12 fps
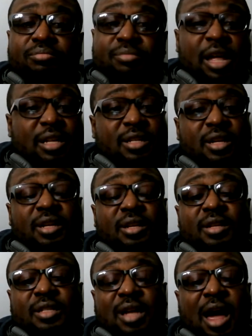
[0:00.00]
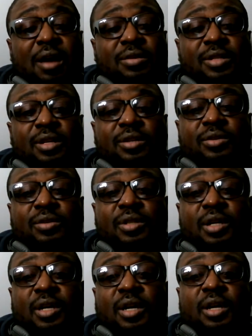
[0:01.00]
That's it. It's ours to lose.
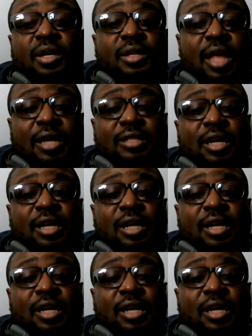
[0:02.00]
That's